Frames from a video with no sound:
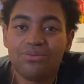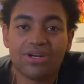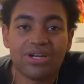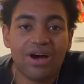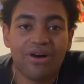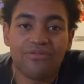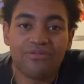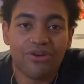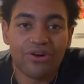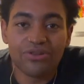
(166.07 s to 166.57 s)

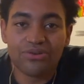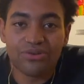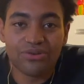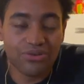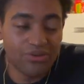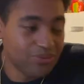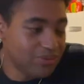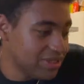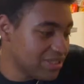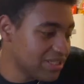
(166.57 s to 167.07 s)
without further
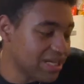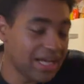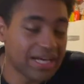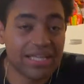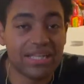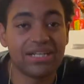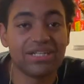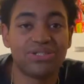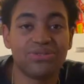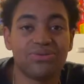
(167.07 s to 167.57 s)
ado, we just gotta
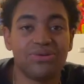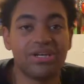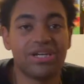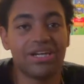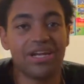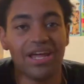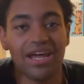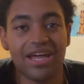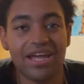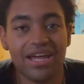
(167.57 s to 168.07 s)
get into
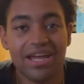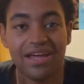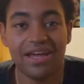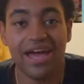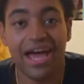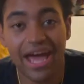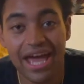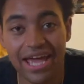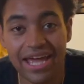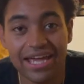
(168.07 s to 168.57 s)
it
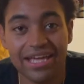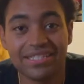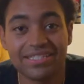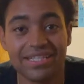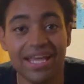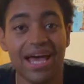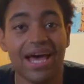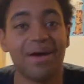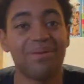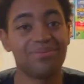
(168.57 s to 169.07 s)

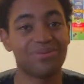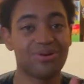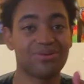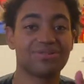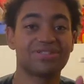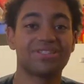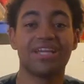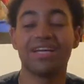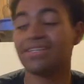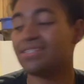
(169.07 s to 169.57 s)
ASAP, no
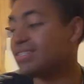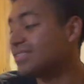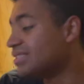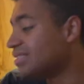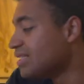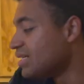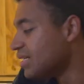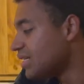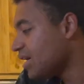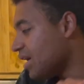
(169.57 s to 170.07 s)
Stacy.
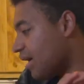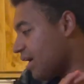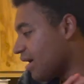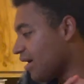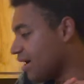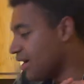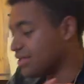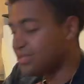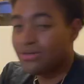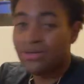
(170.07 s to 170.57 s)

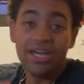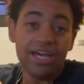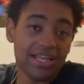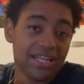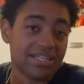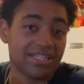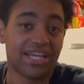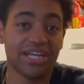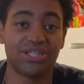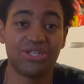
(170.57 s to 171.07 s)
So yeah,
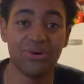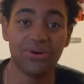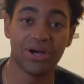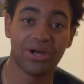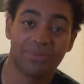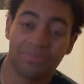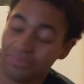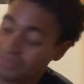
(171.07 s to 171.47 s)
let's get to it.